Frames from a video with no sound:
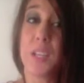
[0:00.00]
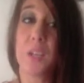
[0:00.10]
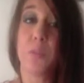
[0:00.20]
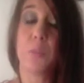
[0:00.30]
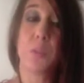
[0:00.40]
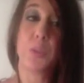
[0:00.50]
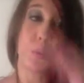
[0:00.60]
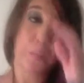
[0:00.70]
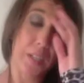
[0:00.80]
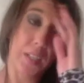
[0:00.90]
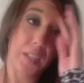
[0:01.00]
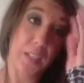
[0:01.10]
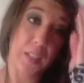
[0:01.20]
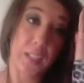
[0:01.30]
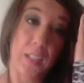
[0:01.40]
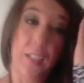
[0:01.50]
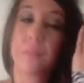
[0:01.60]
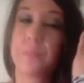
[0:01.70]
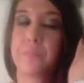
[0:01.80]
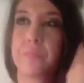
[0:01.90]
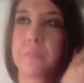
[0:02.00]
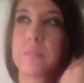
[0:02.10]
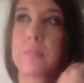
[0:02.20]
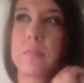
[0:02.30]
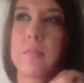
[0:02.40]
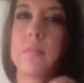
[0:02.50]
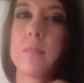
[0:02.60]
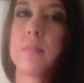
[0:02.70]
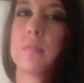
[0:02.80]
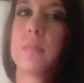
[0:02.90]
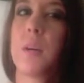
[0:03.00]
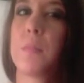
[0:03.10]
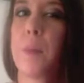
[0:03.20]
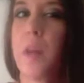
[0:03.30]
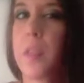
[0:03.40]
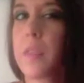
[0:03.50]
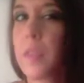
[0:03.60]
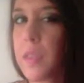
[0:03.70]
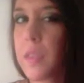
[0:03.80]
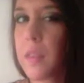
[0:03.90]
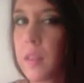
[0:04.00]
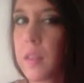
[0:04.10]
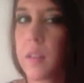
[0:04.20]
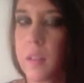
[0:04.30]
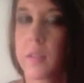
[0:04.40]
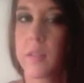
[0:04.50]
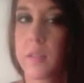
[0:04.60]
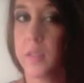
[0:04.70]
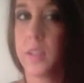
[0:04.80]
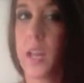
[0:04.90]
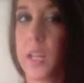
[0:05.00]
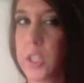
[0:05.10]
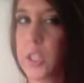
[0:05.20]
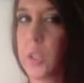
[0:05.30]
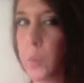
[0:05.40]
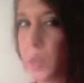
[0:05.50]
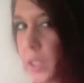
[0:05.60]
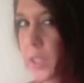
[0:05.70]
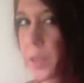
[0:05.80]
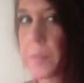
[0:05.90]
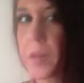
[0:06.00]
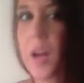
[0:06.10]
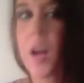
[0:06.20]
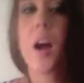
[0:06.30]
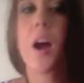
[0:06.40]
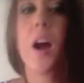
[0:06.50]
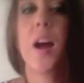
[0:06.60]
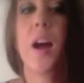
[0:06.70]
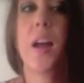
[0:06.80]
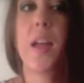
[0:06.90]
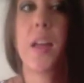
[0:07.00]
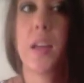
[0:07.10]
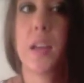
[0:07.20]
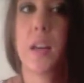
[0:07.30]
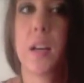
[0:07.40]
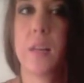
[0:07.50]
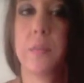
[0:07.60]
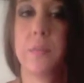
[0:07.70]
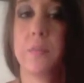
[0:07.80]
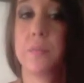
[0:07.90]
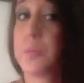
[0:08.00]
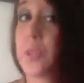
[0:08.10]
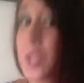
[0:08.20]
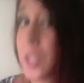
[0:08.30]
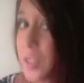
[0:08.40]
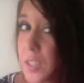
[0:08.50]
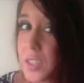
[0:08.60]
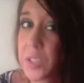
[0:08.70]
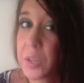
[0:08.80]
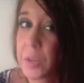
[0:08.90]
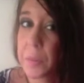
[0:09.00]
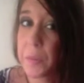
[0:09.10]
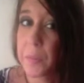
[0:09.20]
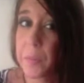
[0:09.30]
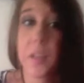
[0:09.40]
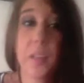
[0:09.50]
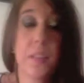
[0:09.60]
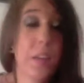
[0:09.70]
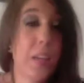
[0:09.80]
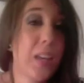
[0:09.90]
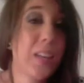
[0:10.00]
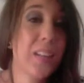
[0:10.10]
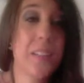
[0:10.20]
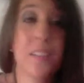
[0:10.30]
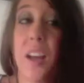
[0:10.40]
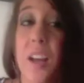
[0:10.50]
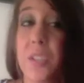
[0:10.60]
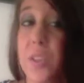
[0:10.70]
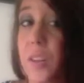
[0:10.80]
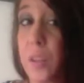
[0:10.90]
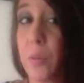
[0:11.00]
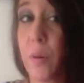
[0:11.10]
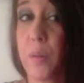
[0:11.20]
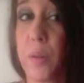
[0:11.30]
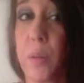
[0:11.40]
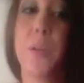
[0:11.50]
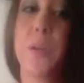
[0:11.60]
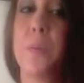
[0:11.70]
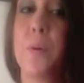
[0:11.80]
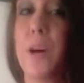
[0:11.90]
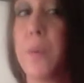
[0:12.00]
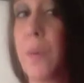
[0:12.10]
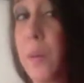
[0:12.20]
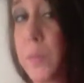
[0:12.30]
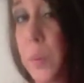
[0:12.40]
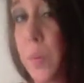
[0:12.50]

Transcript: So the next week, which would make it like a month since I actually ordered them, I um, took to Instagram again because, again, I saw nothing wrong with it.